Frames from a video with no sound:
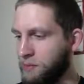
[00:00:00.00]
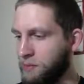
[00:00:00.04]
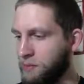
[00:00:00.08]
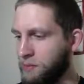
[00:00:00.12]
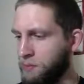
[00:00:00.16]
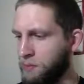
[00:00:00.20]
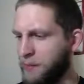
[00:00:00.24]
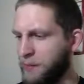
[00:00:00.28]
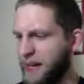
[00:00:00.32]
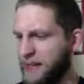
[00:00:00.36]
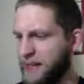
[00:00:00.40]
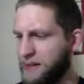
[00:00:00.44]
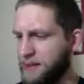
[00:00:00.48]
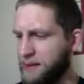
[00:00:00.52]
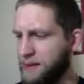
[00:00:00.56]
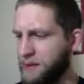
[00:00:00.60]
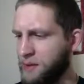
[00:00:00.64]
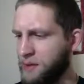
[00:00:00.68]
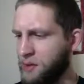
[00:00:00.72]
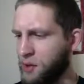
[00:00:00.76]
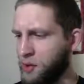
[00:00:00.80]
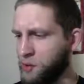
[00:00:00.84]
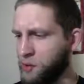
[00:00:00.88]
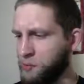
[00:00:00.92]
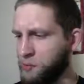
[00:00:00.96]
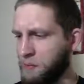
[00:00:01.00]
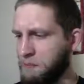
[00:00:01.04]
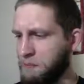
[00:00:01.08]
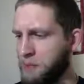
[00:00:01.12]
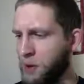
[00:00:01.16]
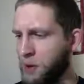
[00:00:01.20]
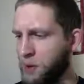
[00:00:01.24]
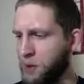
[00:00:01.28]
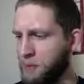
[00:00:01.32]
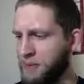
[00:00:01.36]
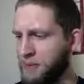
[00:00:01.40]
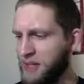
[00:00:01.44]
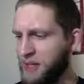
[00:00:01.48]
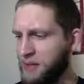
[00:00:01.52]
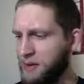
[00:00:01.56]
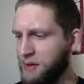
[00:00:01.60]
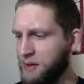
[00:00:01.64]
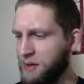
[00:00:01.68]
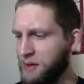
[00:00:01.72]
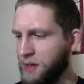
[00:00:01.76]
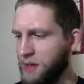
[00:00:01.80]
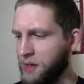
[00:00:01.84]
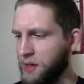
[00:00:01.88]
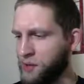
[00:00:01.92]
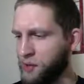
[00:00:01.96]
Wait, those were Pokemon?
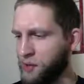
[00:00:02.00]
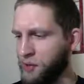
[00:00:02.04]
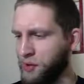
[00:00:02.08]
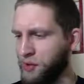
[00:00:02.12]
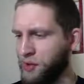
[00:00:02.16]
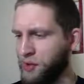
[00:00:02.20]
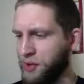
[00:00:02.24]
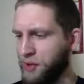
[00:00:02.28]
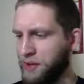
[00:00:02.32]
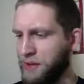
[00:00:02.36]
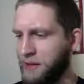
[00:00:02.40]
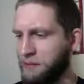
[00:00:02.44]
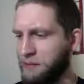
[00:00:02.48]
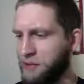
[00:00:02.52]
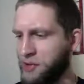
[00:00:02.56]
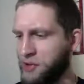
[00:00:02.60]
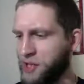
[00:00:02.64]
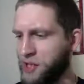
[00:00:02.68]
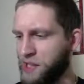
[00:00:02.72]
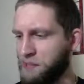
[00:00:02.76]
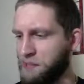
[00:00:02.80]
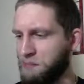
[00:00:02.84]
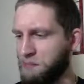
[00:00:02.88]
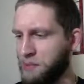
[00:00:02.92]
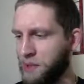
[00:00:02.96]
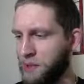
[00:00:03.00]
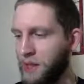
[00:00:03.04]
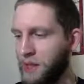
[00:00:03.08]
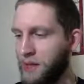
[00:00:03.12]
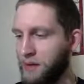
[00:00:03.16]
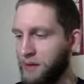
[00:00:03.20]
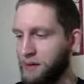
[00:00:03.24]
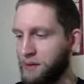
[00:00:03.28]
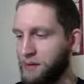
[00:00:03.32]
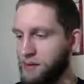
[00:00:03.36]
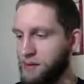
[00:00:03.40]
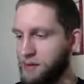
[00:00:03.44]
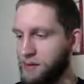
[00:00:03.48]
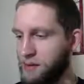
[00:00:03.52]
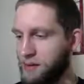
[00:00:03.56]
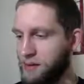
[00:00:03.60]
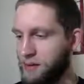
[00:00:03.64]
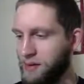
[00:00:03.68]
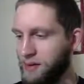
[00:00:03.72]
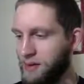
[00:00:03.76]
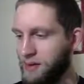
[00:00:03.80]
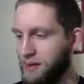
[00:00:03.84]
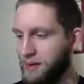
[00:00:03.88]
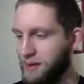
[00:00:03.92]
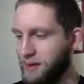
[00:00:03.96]
I totally thought they were just plants.
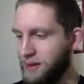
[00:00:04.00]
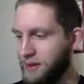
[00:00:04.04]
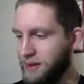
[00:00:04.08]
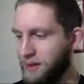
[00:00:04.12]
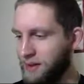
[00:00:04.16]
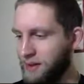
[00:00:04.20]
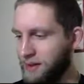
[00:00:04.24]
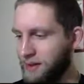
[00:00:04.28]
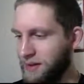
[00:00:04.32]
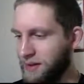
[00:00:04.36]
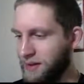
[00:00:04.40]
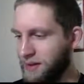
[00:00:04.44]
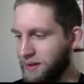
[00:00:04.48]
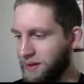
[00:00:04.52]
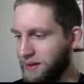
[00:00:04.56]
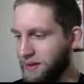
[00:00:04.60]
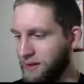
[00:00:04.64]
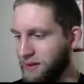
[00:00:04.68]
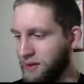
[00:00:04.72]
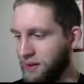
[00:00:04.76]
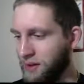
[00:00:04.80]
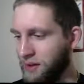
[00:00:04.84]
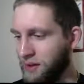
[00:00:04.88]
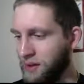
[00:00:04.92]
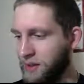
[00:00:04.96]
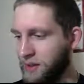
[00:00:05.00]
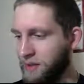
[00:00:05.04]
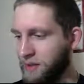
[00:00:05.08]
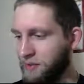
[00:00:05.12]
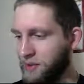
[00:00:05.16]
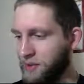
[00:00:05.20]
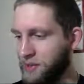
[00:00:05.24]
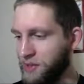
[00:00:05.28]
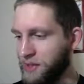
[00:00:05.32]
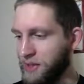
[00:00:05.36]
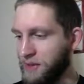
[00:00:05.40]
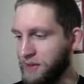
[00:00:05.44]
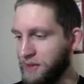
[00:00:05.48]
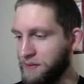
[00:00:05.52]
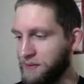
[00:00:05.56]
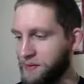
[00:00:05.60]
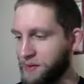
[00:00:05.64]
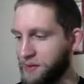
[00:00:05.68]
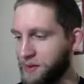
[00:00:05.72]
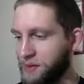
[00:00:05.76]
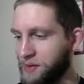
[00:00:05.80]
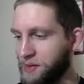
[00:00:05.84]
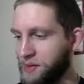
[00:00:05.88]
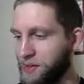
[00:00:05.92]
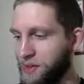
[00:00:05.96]
Calm yourself,
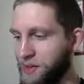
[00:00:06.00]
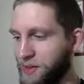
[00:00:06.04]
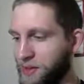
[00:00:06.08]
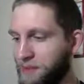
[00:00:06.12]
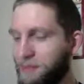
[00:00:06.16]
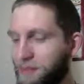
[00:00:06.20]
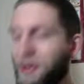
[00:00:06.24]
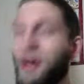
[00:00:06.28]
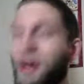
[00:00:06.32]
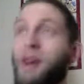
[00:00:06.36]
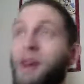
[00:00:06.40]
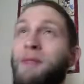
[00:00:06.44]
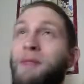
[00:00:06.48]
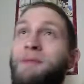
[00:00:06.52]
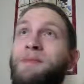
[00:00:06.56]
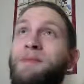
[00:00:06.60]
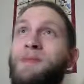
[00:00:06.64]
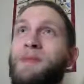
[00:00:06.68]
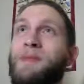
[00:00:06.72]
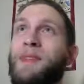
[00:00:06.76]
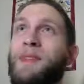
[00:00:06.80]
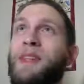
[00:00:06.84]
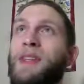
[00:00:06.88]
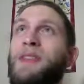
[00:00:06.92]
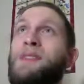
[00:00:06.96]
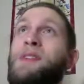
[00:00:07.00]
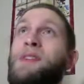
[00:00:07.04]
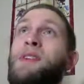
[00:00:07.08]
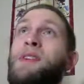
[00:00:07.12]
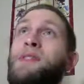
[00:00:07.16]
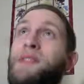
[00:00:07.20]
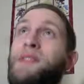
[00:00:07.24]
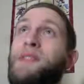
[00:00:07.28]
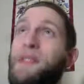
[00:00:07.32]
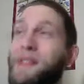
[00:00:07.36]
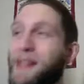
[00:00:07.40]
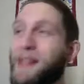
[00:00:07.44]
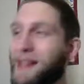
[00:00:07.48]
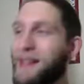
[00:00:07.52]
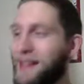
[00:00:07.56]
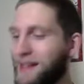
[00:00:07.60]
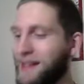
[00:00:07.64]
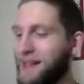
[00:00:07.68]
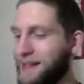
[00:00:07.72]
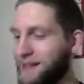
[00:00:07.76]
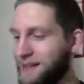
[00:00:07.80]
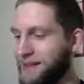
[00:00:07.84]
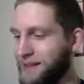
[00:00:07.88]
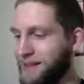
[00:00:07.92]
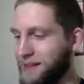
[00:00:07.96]
Zosi. Oh, Zosi said
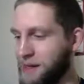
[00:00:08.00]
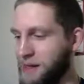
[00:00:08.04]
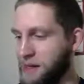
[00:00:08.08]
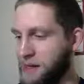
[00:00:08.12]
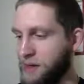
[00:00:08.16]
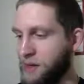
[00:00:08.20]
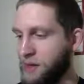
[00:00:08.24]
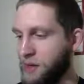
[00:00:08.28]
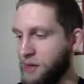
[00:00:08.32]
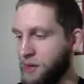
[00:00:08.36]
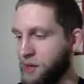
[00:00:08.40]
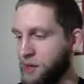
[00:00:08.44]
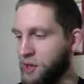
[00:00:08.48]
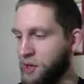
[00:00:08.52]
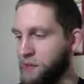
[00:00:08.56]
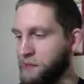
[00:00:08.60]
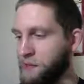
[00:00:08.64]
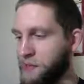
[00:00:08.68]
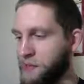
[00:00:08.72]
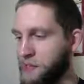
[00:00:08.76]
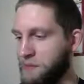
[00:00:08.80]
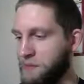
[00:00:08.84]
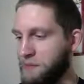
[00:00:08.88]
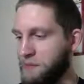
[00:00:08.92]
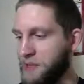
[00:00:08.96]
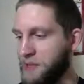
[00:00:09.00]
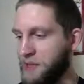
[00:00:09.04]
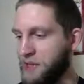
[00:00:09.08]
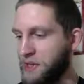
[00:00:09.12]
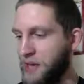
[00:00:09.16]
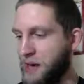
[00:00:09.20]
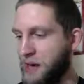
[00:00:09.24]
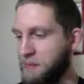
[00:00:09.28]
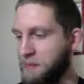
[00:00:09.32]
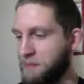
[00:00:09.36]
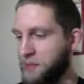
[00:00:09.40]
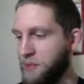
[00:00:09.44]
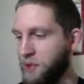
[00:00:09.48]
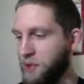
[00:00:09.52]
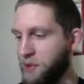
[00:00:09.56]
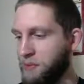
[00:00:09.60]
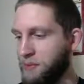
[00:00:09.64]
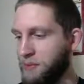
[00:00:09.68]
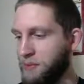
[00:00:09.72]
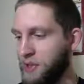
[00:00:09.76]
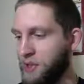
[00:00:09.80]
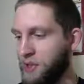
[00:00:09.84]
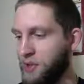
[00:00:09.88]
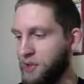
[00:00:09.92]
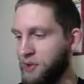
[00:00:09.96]
that. Those must have been that
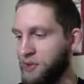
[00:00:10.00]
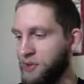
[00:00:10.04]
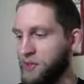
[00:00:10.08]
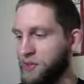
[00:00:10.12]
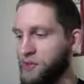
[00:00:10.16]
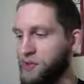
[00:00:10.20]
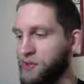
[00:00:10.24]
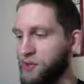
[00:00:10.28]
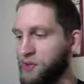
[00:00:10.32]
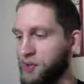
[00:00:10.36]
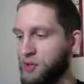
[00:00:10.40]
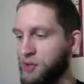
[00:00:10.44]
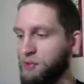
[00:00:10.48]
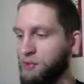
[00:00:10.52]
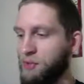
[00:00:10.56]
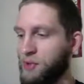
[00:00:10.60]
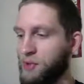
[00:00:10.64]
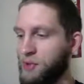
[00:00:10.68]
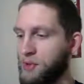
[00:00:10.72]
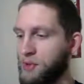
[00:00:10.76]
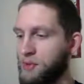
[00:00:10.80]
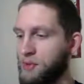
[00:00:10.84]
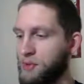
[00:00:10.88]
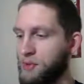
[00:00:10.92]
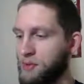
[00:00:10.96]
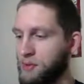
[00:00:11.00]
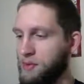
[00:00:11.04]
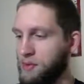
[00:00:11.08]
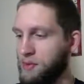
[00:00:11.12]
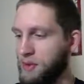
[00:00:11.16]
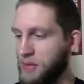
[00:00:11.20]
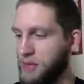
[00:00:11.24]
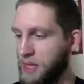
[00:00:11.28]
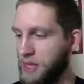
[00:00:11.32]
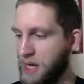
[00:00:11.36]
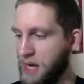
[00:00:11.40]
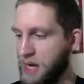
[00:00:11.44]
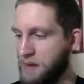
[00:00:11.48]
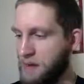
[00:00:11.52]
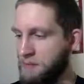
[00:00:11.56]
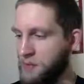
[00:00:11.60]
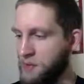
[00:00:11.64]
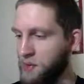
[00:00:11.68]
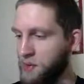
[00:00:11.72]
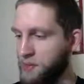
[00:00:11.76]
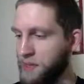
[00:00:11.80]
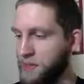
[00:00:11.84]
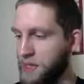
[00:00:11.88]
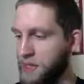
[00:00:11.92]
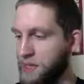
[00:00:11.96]
Pokemon known as Sudowoodo. A
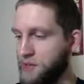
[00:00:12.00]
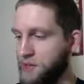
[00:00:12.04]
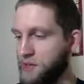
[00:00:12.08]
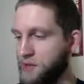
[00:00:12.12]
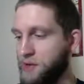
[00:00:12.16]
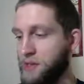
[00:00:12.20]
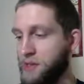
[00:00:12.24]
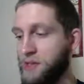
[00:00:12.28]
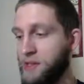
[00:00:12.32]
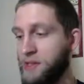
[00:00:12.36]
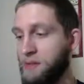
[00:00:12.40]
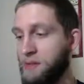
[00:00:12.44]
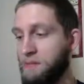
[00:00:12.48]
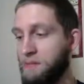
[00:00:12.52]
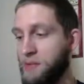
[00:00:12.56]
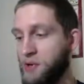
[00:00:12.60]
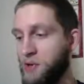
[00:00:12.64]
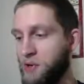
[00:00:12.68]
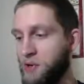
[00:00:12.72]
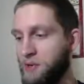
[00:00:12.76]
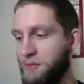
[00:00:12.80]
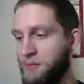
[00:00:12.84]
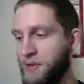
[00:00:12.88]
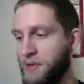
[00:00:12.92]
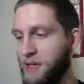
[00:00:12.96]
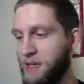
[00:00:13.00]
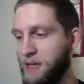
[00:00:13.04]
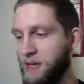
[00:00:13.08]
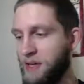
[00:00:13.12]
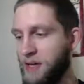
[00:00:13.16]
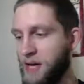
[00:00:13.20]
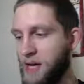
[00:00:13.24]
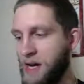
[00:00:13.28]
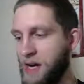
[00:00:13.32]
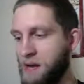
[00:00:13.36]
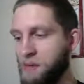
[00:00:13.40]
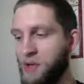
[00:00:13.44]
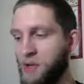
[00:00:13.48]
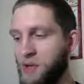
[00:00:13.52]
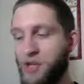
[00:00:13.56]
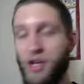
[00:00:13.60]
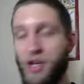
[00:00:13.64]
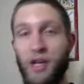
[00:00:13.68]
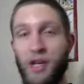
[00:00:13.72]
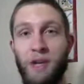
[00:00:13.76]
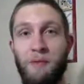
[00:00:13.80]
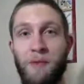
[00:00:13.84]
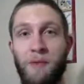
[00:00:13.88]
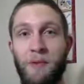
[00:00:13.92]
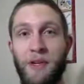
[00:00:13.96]
most interesting Pokemon. I wish I
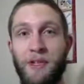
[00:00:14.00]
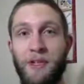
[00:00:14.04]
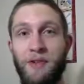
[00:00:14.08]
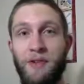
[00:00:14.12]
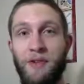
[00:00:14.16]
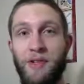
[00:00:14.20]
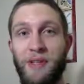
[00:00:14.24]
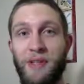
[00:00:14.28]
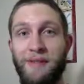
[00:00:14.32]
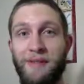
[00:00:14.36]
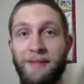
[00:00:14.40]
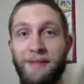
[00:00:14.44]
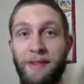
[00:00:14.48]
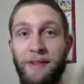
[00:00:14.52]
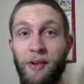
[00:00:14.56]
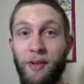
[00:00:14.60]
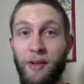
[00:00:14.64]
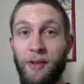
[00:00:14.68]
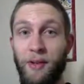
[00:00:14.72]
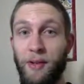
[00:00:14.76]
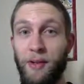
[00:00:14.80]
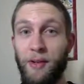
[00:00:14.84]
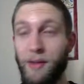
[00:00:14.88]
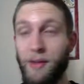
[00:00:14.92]
could research them further.